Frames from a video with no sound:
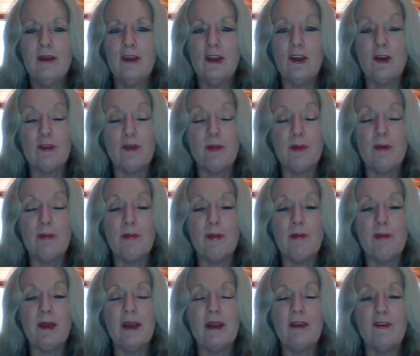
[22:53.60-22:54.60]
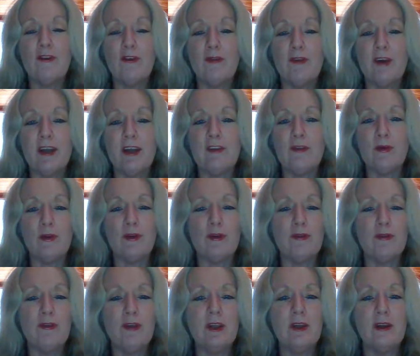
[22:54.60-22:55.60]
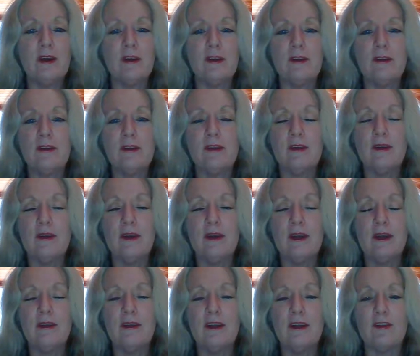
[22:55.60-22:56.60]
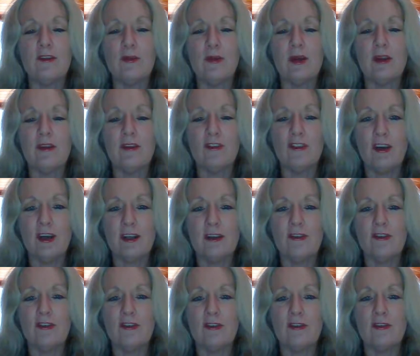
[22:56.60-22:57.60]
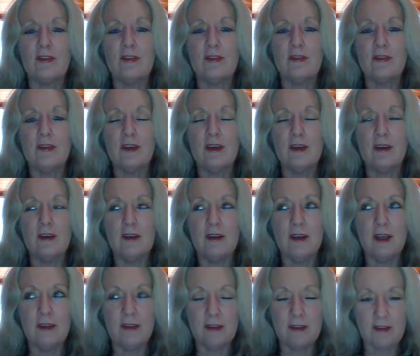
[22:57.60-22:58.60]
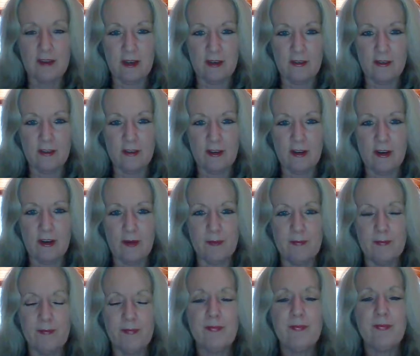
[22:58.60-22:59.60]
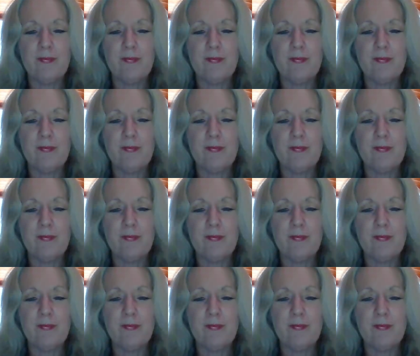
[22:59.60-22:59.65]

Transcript: You have to be prepared to face what you fear, and that's one of the challenges at this current time.